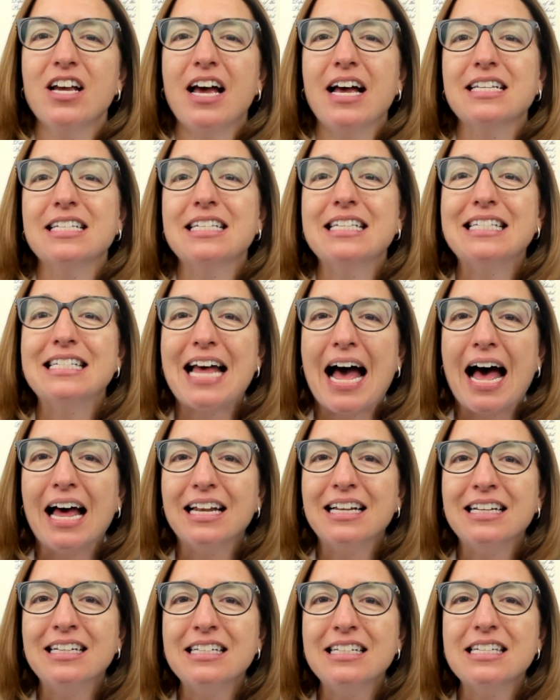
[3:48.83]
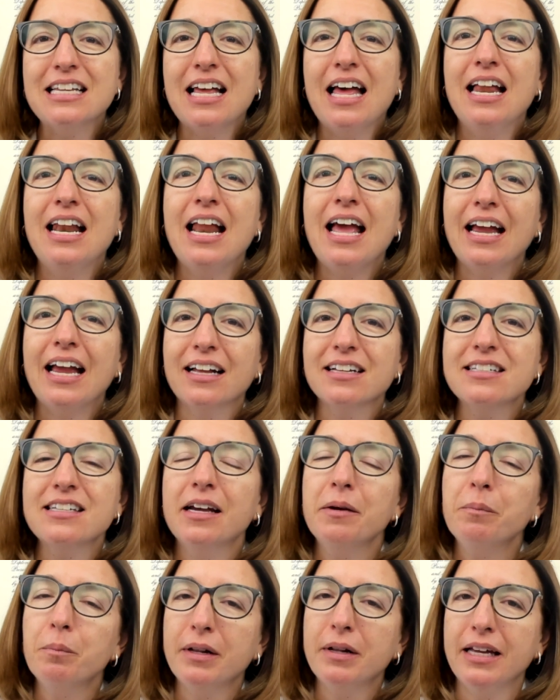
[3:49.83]
as statins and
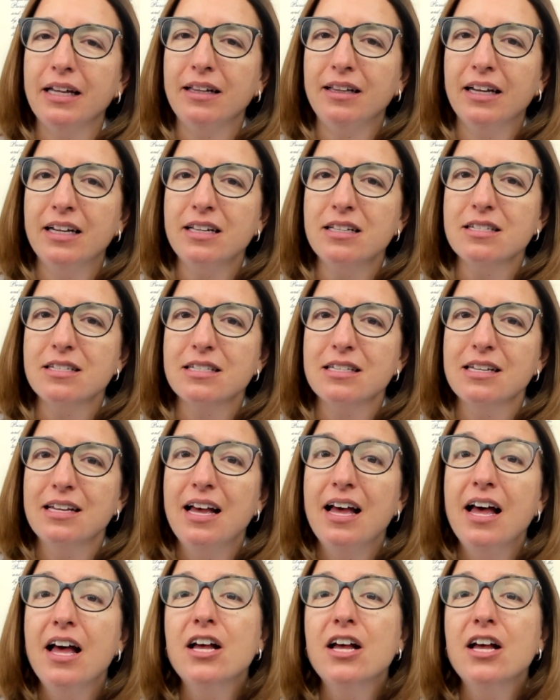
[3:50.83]
antiplatelets.